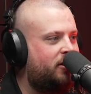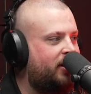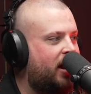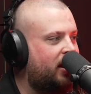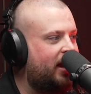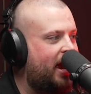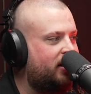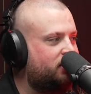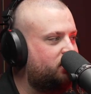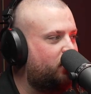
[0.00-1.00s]
young,
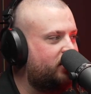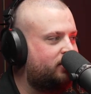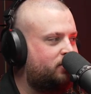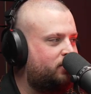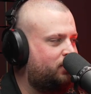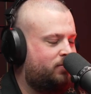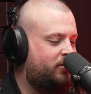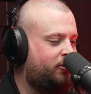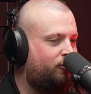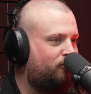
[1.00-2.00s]
and what a
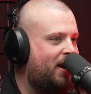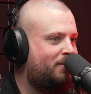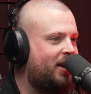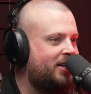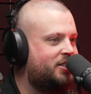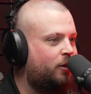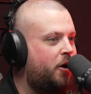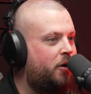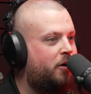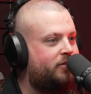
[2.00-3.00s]
great players to
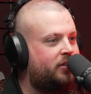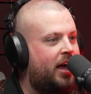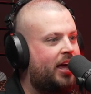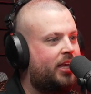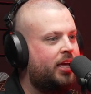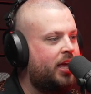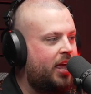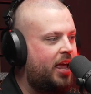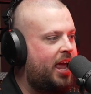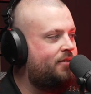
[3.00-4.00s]
learn off. Like
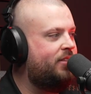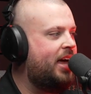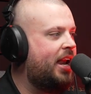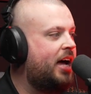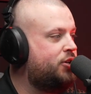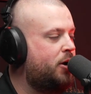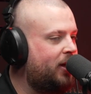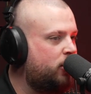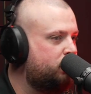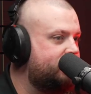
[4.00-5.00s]
even that I don't
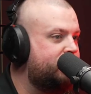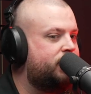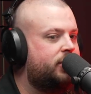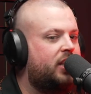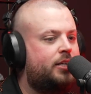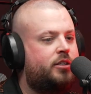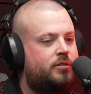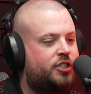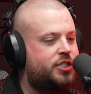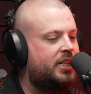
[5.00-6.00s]
play your position, like
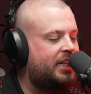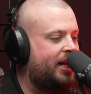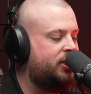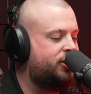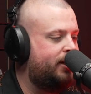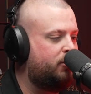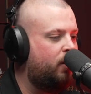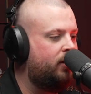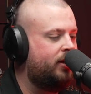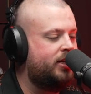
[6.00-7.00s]
just leadership
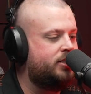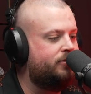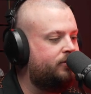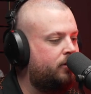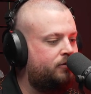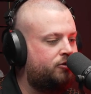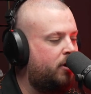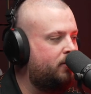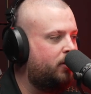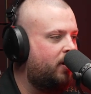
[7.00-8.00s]
qualities of
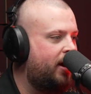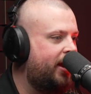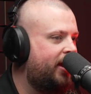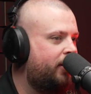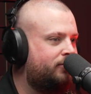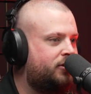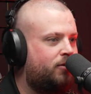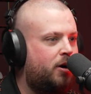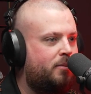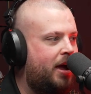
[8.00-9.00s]
Jerome Luai, of
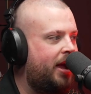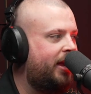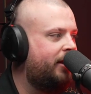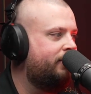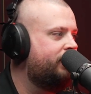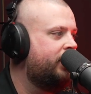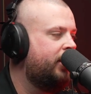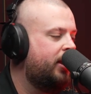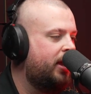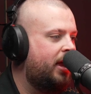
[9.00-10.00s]
Terrell May, of
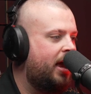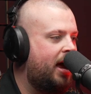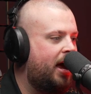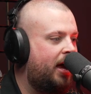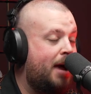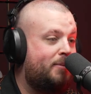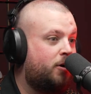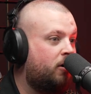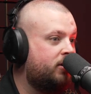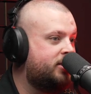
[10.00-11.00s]
Api
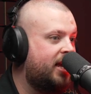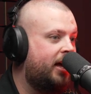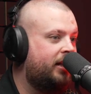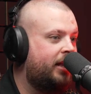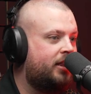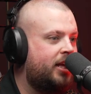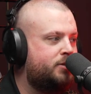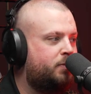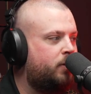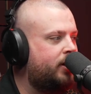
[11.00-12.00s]
Coruscant, like
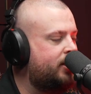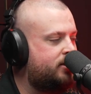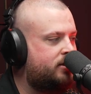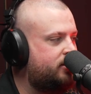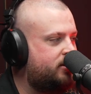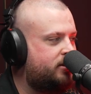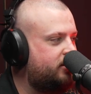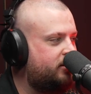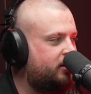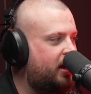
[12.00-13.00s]
these boys just
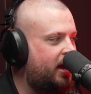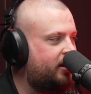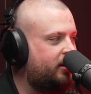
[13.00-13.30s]
like